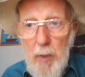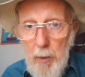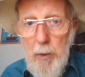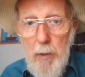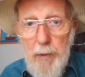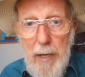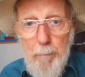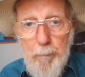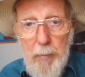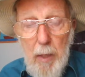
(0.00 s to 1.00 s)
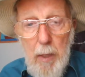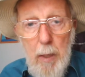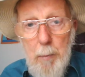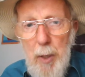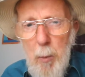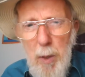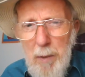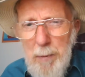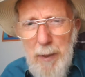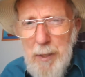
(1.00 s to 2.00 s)
good on them. But what
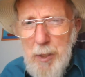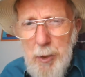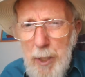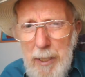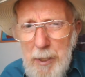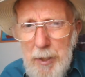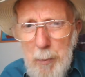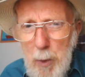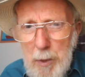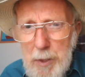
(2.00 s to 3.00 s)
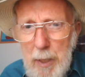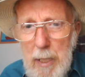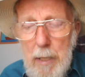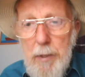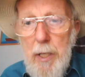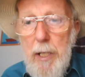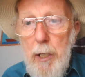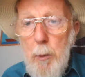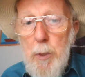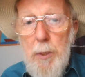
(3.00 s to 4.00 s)
I found it strange was that
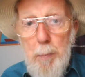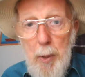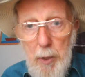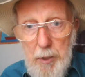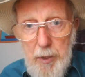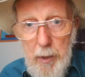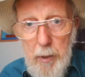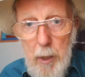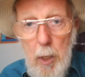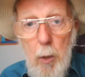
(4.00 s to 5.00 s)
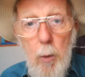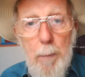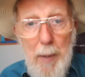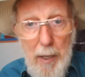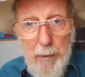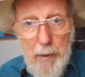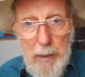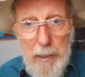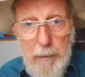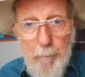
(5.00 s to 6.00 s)
here was a person who
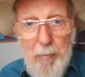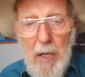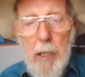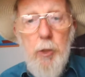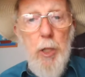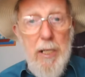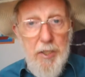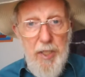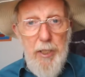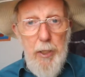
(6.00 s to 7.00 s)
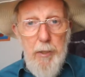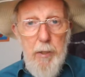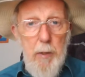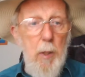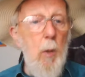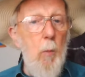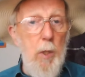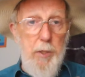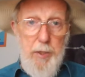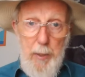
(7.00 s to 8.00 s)
apparently had transitioned.
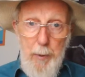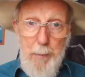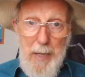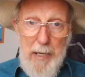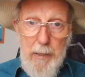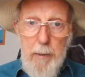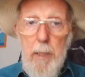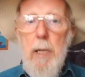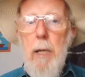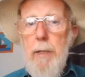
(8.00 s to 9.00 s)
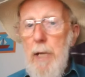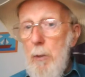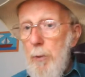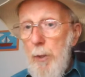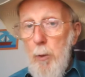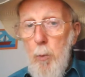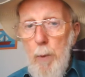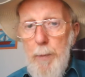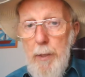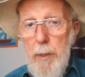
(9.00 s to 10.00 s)
Once they were a man and now they're a
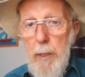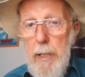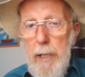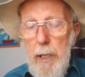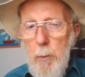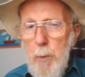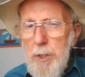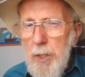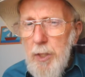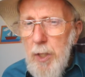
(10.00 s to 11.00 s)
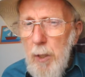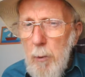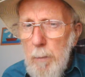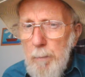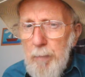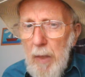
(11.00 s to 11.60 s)
woman. It was as though